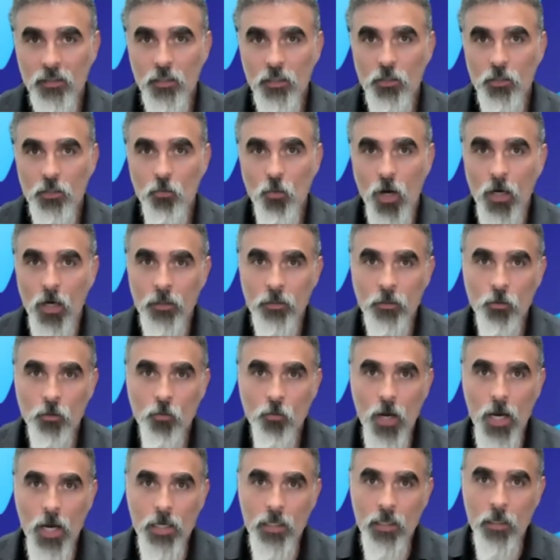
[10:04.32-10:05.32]
you
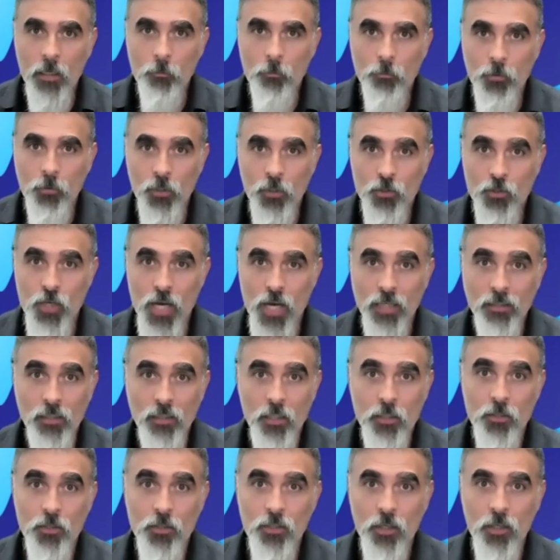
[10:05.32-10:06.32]
underwriting and projecting
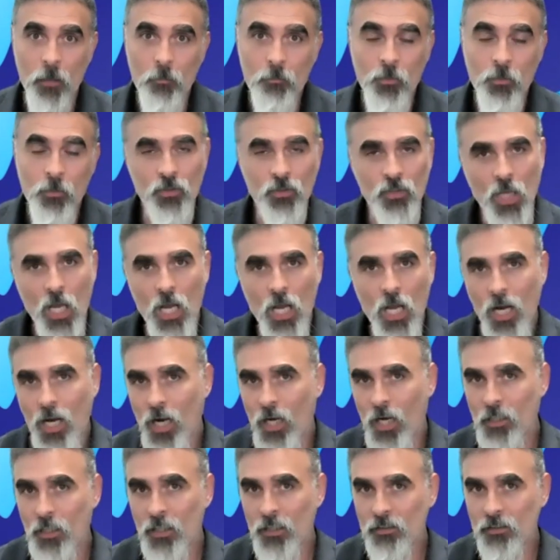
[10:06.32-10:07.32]
your numbers
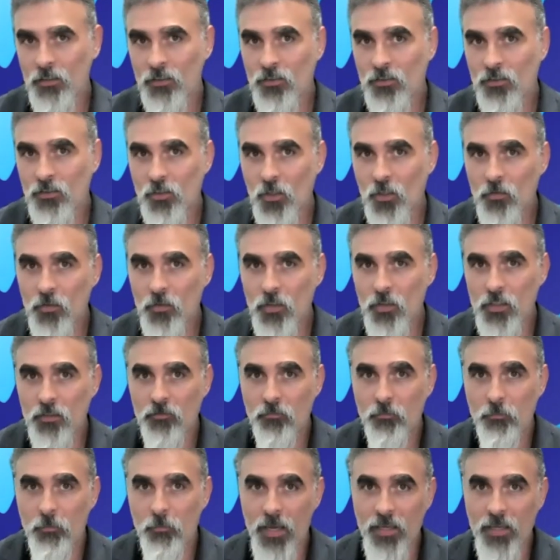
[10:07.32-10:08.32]
on a conservative
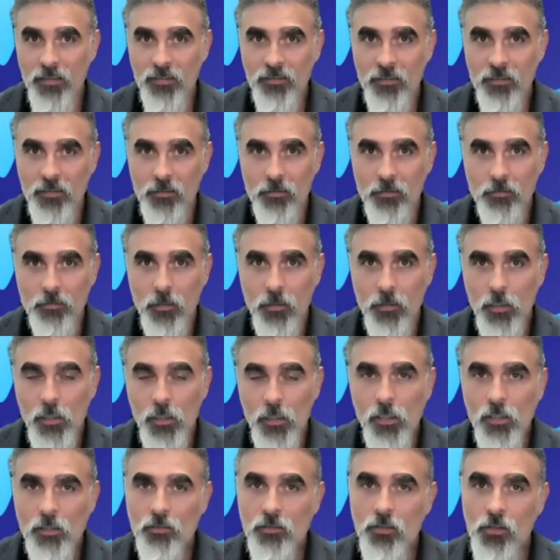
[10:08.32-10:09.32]
basis.
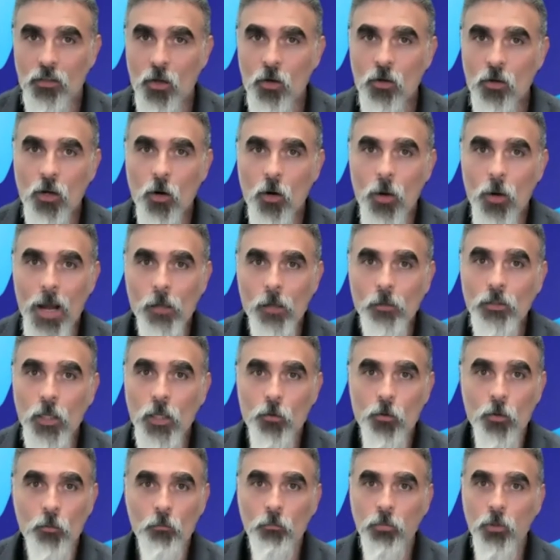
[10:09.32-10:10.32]
So don't go out
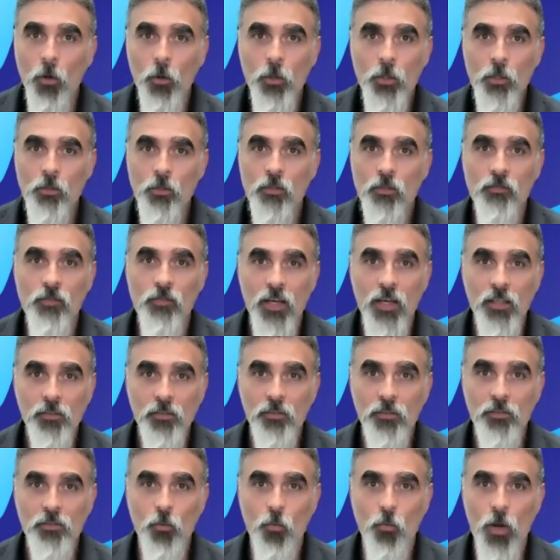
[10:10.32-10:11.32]
there and blow your
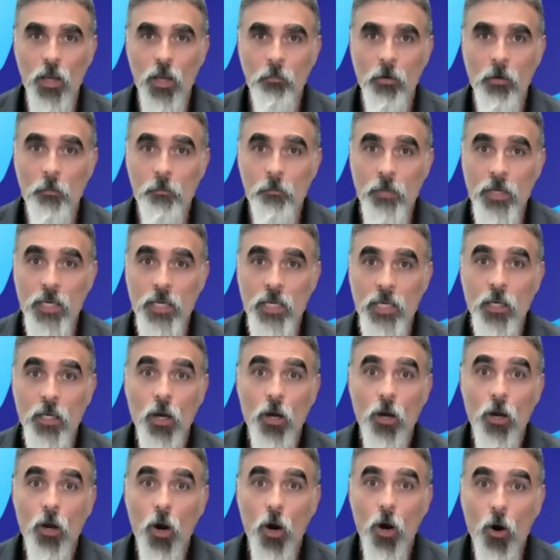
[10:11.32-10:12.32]
investors away by being
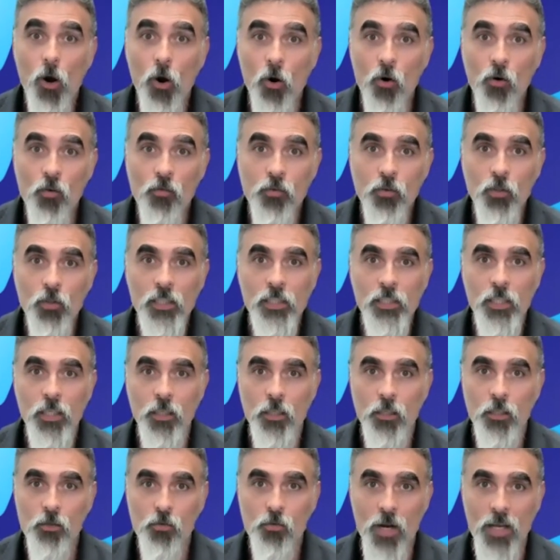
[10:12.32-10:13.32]
overly
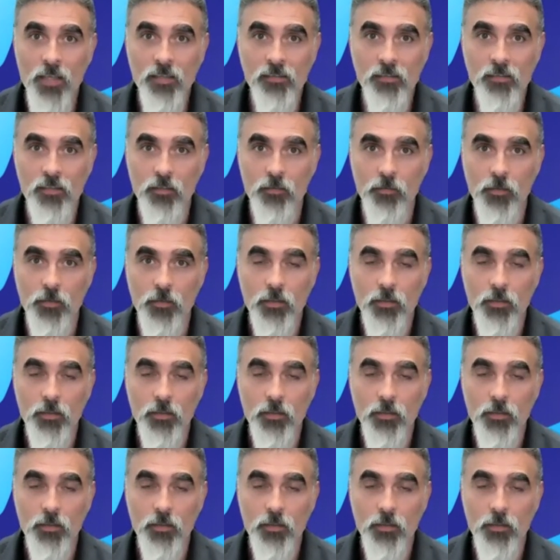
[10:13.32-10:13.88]
aggressive.